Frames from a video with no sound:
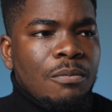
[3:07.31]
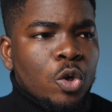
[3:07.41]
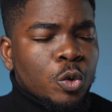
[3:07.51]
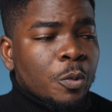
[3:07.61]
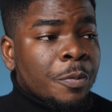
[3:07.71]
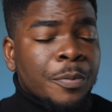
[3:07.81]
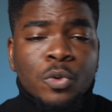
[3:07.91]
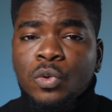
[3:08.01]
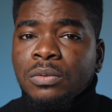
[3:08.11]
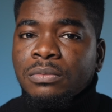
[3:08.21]
Multiple
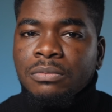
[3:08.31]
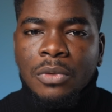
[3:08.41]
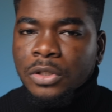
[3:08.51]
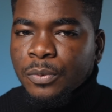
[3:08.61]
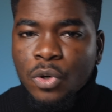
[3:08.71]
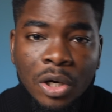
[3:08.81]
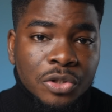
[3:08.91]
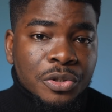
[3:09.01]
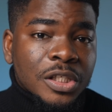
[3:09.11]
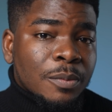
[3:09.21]
people, multiple
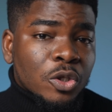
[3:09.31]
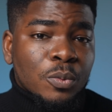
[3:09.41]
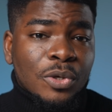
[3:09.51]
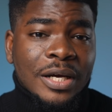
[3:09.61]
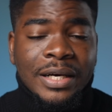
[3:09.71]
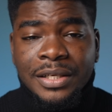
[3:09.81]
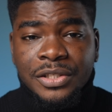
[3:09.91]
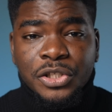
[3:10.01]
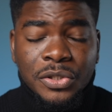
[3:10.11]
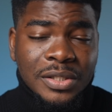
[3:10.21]
countries, multiple
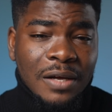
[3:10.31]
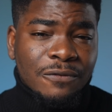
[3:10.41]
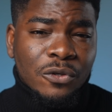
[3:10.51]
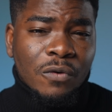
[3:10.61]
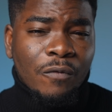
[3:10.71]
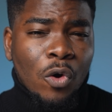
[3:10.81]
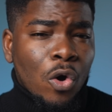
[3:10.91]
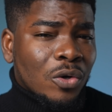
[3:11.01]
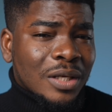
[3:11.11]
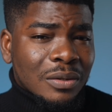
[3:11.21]
organizations have sort of
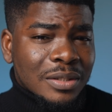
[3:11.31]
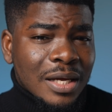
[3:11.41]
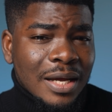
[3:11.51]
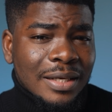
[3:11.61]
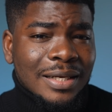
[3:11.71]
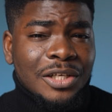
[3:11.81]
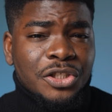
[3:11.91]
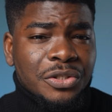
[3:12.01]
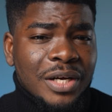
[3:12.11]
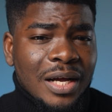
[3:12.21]
called out
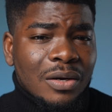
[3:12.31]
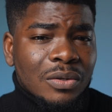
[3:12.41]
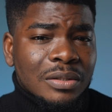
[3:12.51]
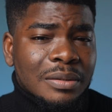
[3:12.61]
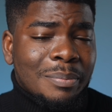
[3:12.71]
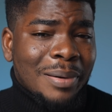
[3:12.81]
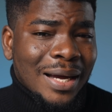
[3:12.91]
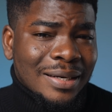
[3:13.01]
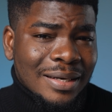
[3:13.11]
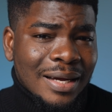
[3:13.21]
Nigeria on the
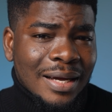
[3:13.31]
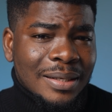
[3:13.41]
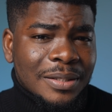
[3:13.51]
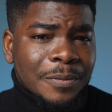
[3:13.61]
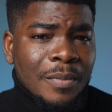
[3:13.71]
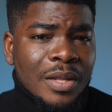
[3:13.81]
ban, and